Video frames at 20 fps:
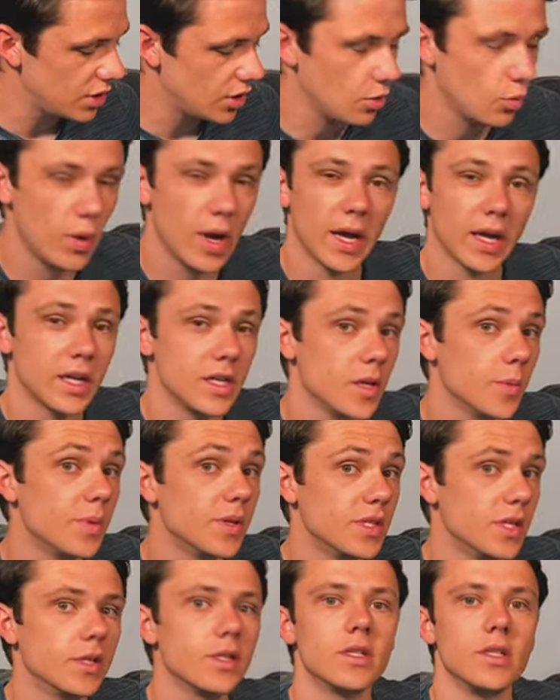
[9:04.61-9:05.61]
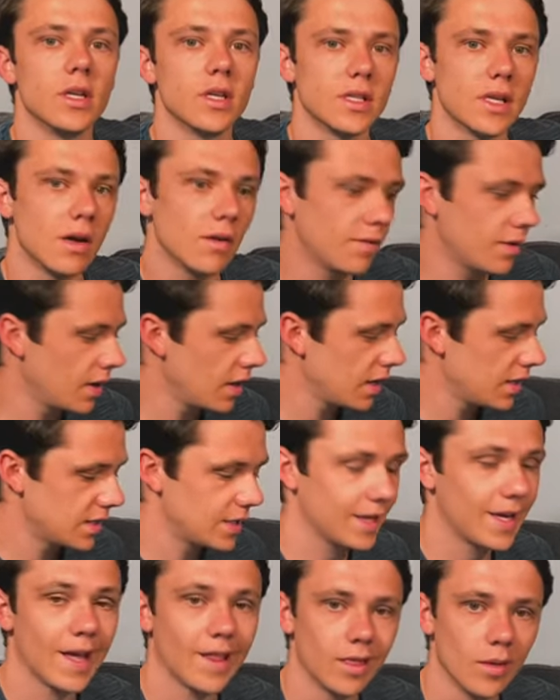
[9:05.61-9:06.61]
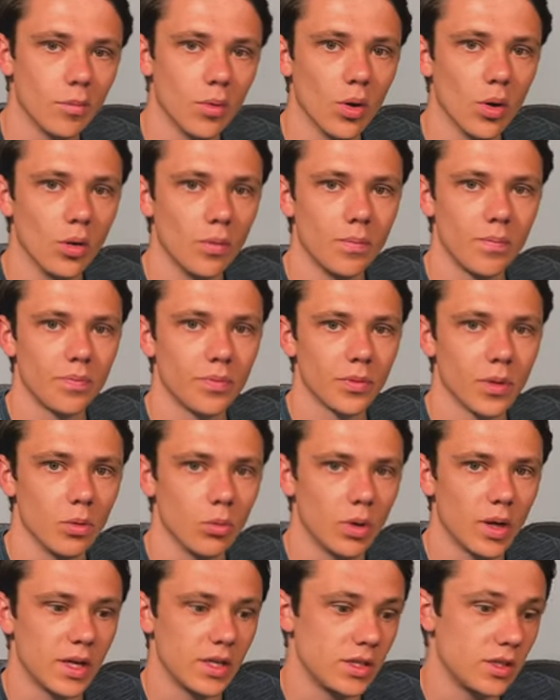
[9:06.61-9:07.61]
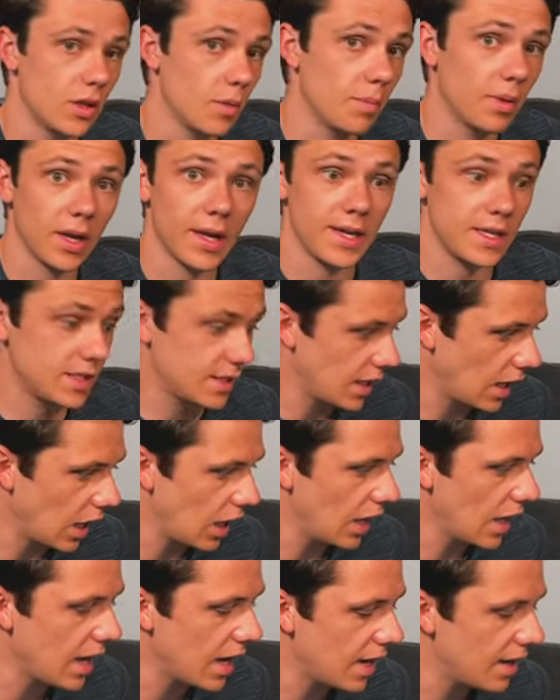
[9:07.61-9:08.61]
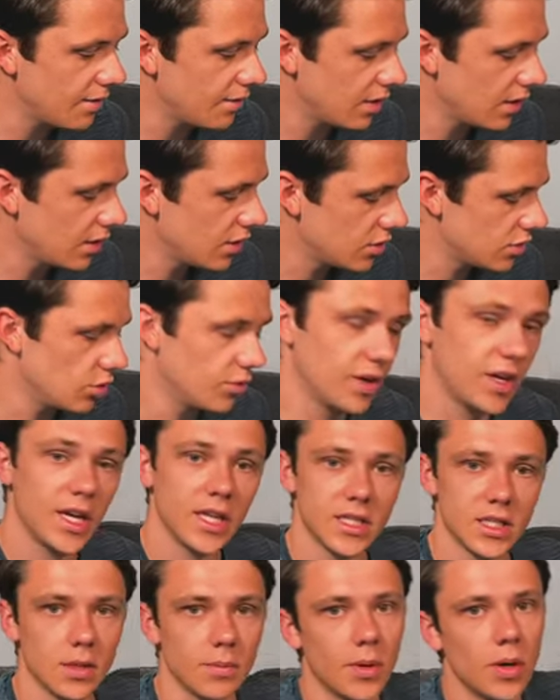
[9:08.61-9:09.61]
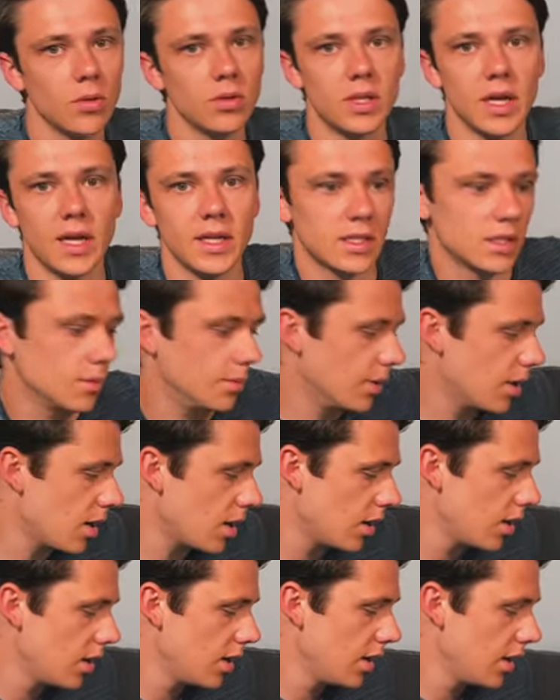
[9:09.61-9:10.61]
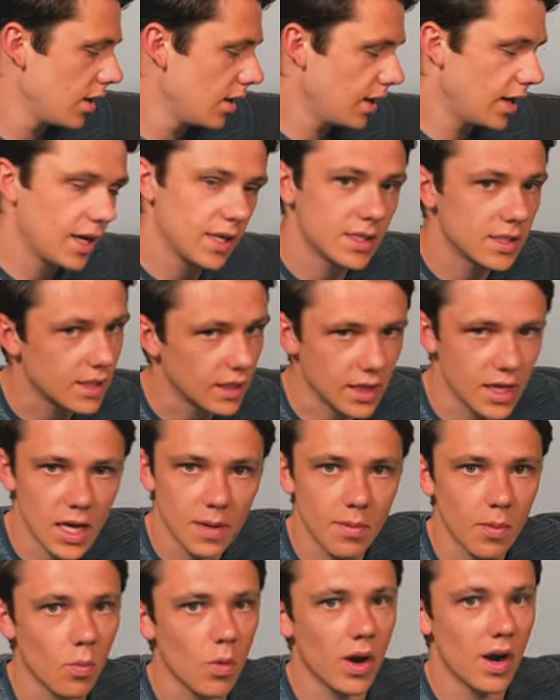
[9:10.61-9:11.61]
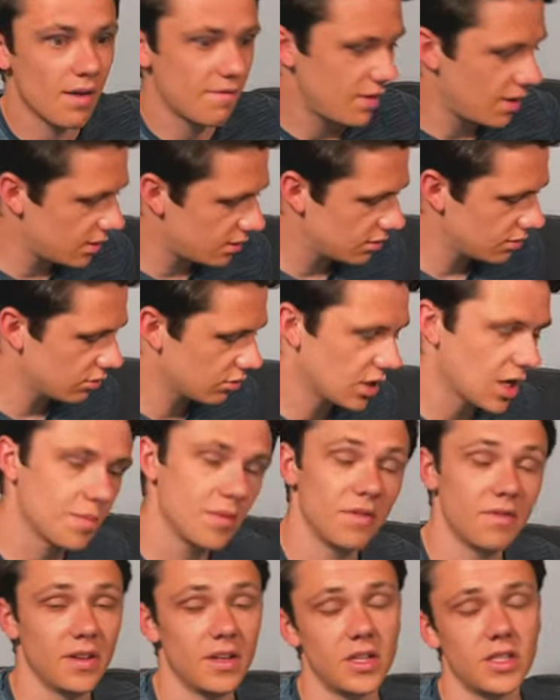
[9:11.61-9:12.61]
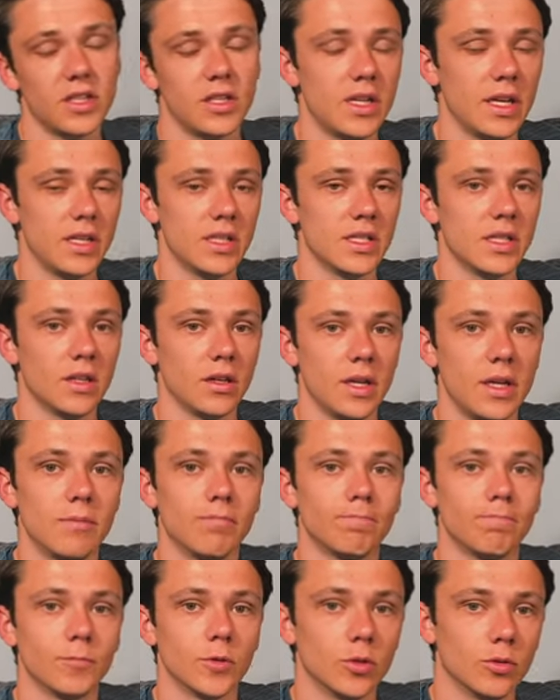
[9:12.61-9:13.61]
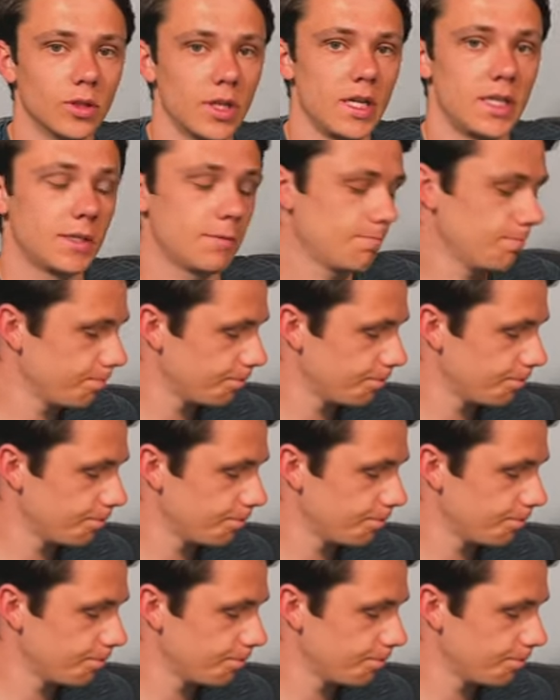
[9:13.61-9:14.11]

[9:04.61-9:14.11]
you, where can you position yourself to get the ball? Okay, so the play is still alive. So if it hits the post, hits the bar, hits the keeper, whatever, can we finish it instantly? All right.